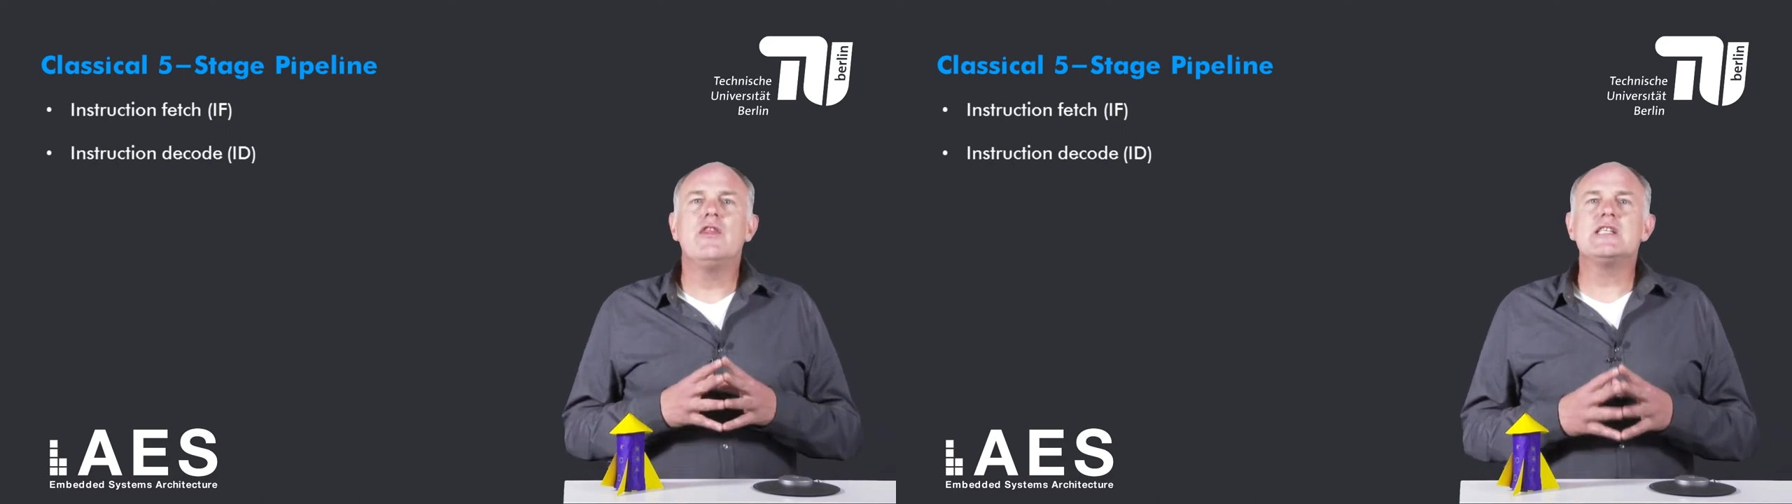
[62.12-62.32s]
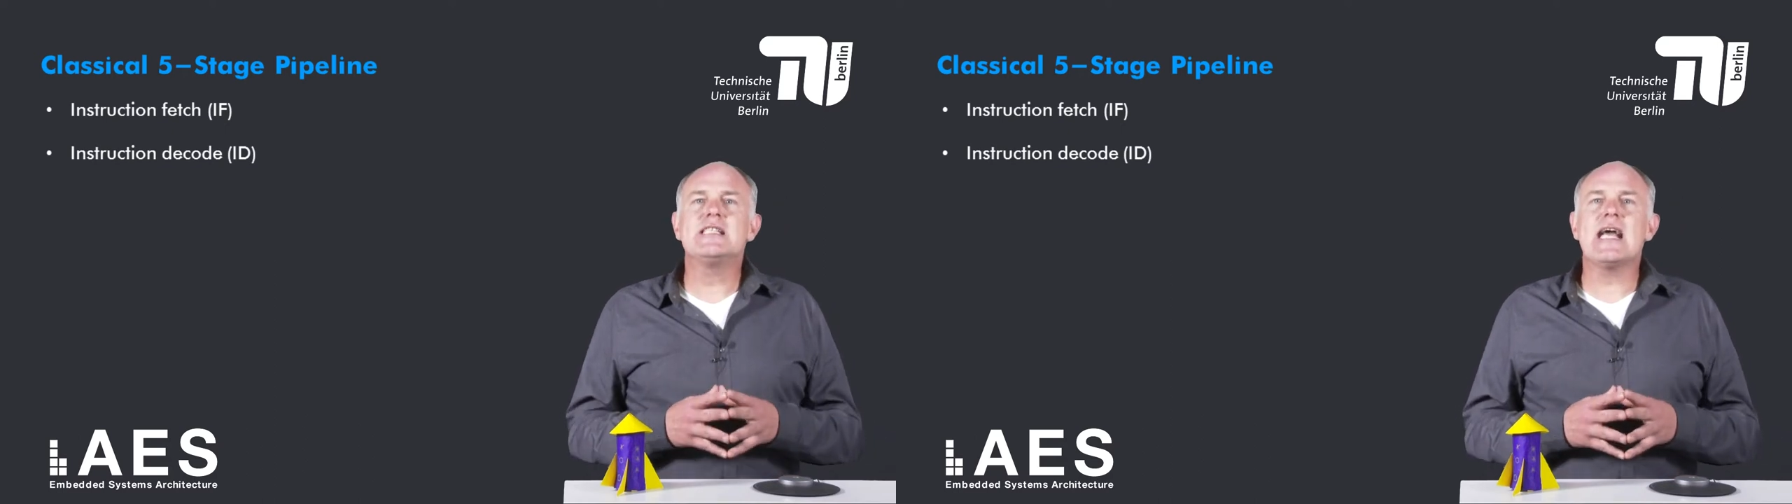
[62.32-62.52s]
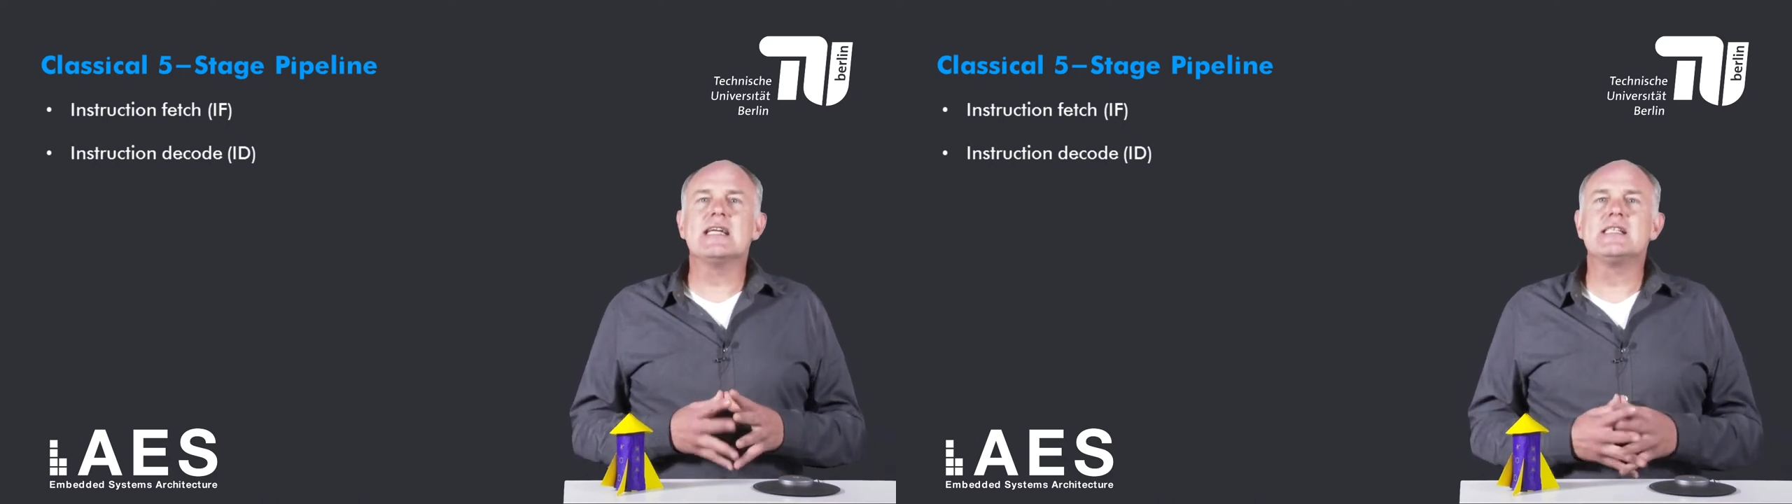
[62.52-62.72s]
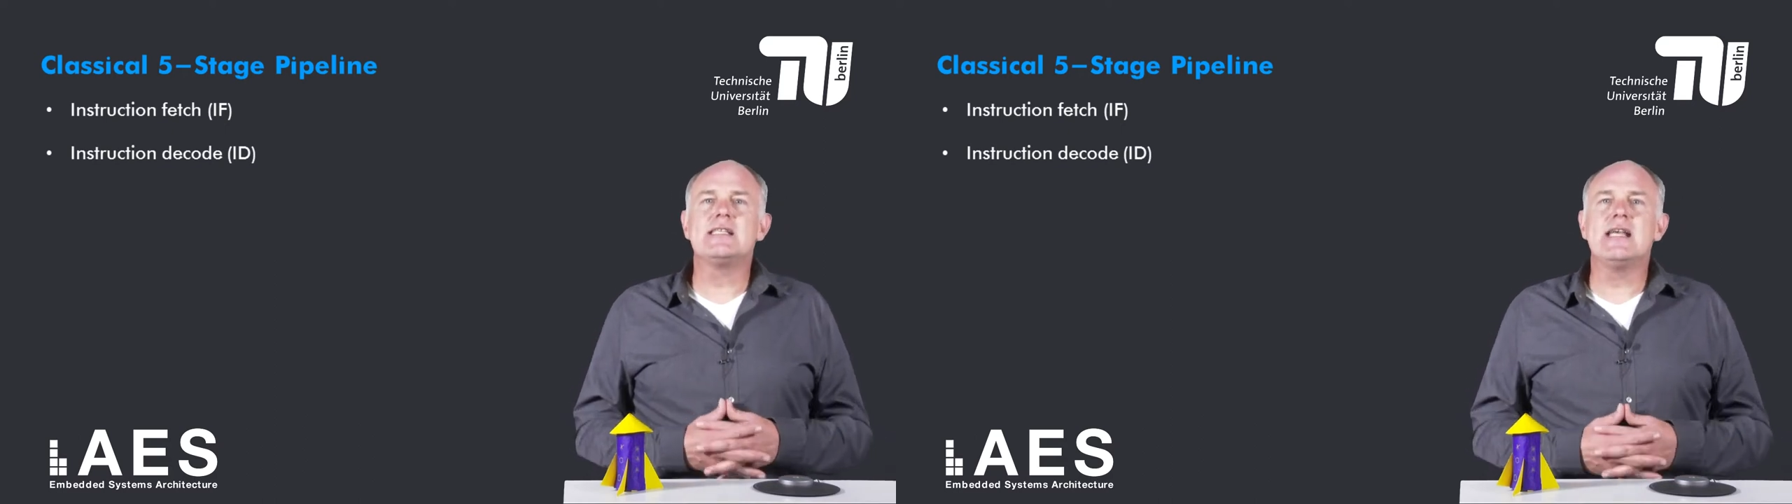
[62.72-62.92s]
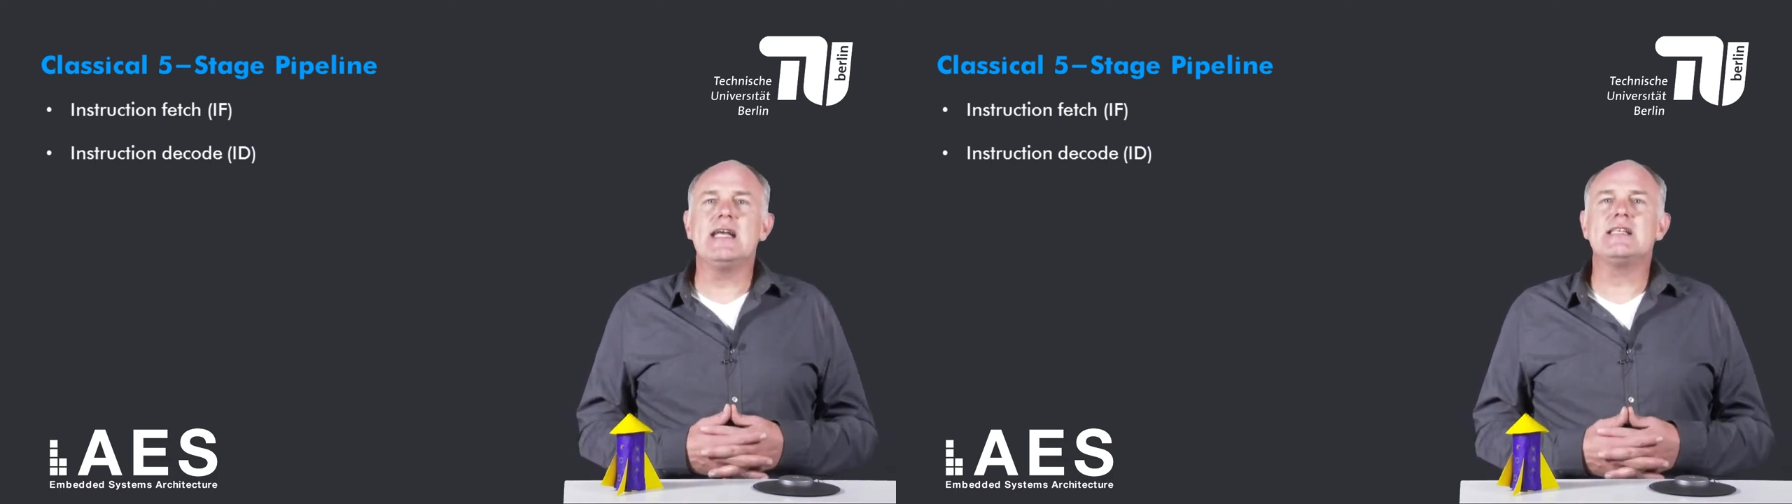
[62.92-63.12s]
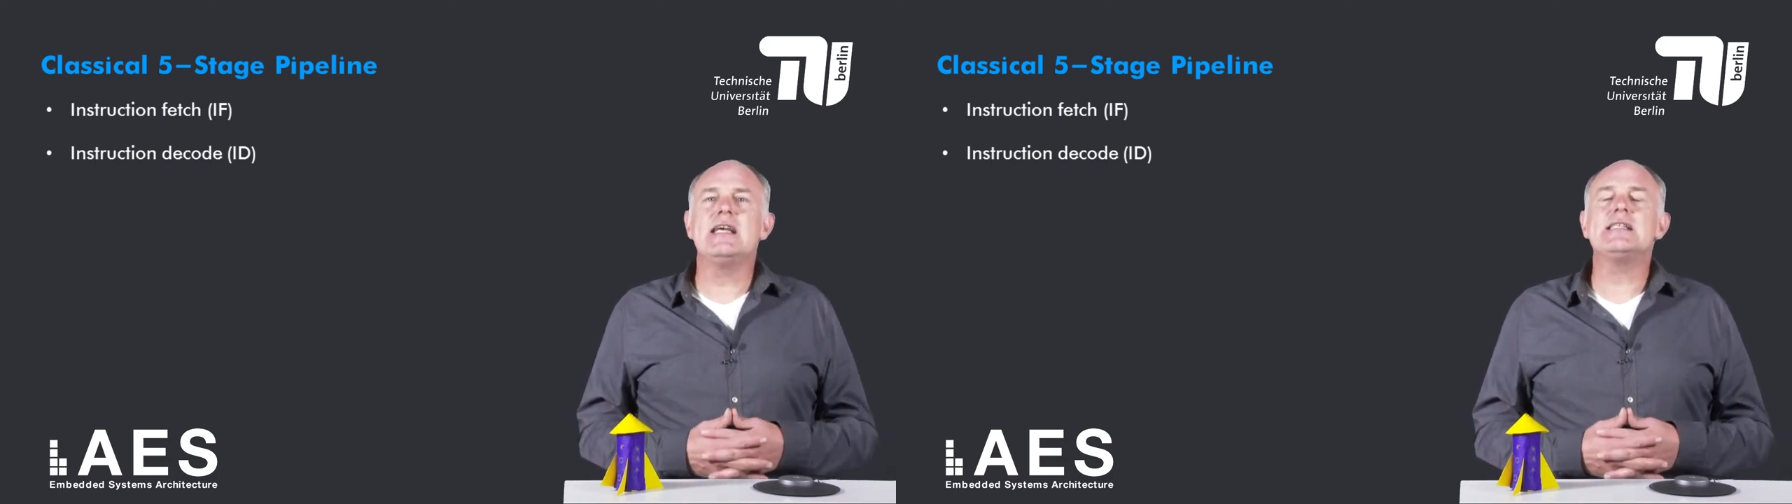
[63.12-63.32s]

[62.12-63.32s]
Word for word: The second stage